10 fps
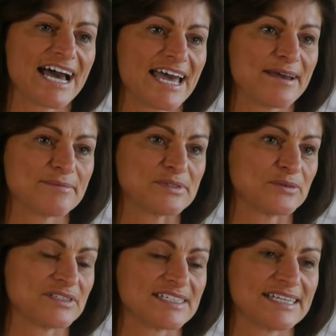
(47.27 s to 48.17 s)

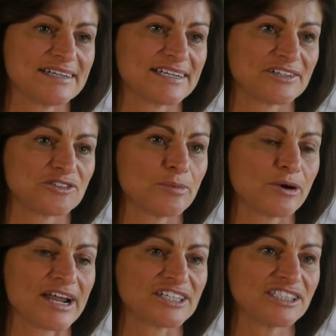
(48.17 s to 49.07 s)
so it just seemed a natural
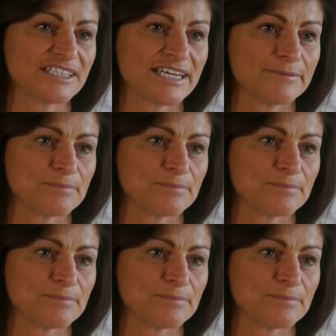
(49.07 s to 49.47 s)
progression